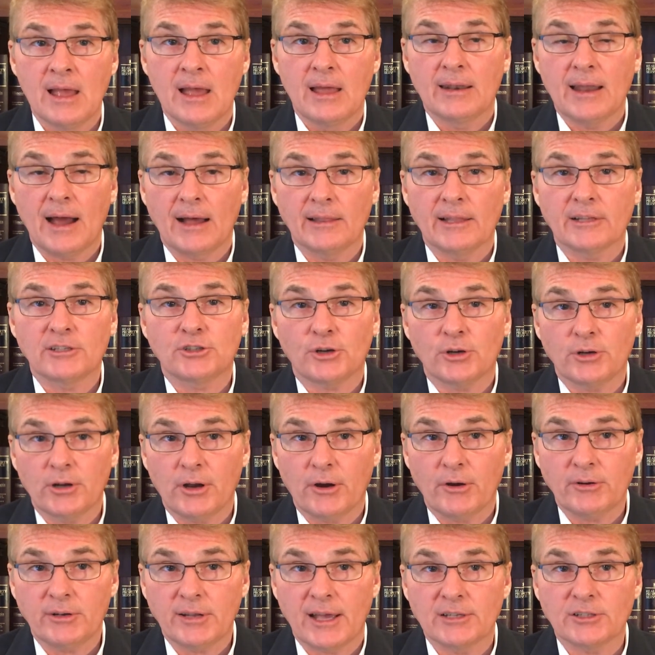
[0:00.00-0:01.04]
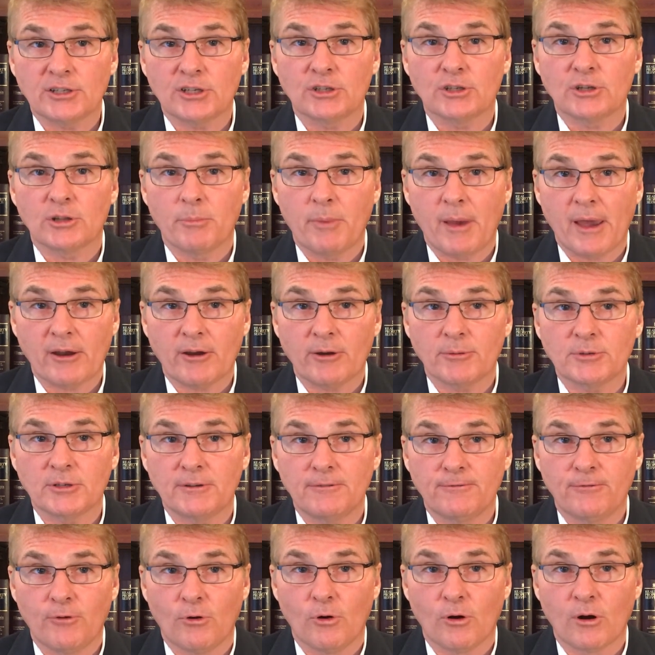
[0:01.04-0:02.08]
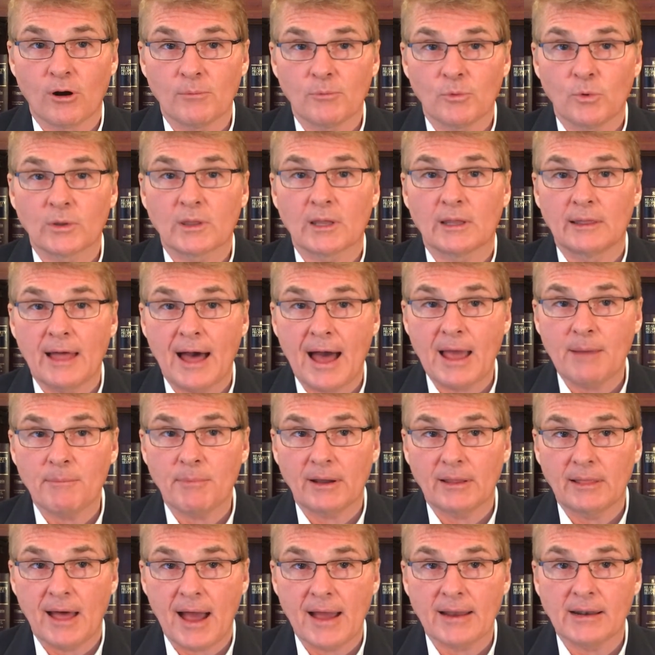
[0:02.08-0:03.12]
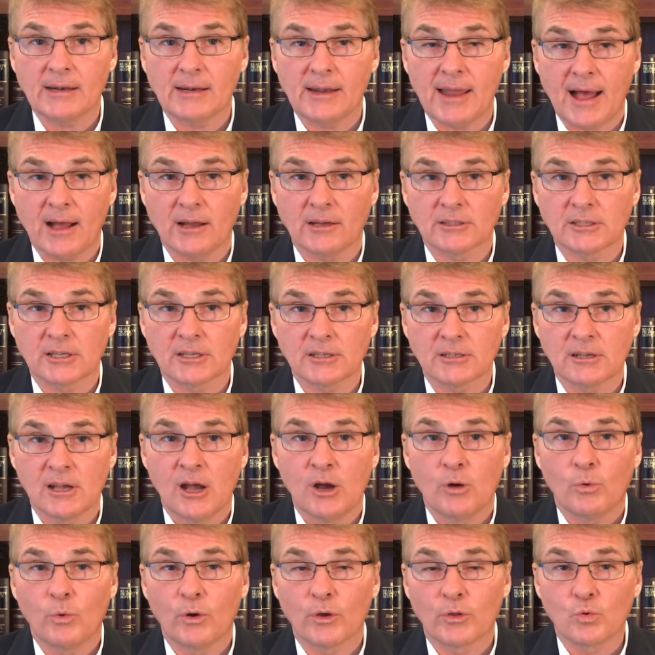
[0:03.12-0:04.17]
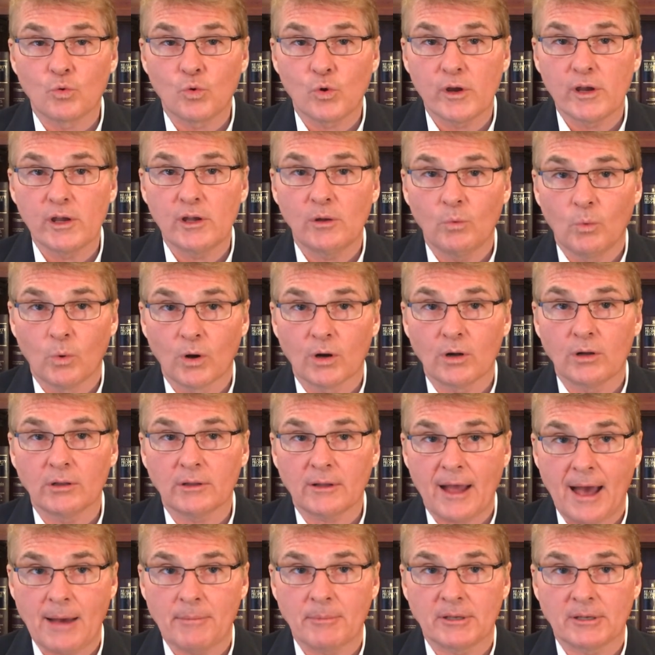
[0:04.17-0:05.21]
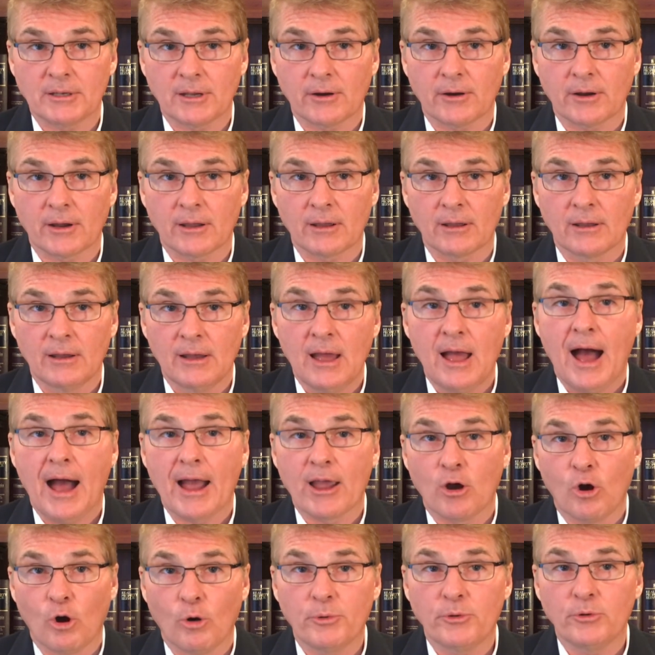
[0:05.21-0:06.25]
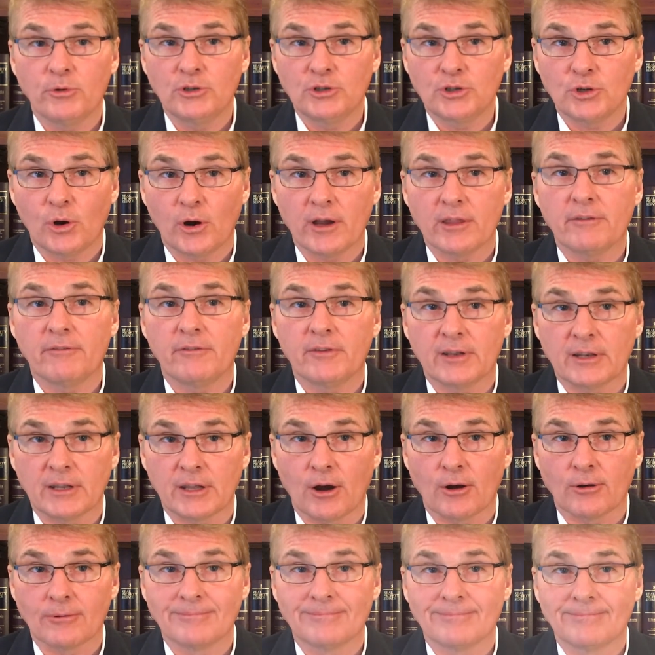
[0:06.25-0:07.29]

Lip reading: Now let's turn our attention to the bankruptcy form with a line-by-line analysis with real-world commentary. I hope you enjoy the video.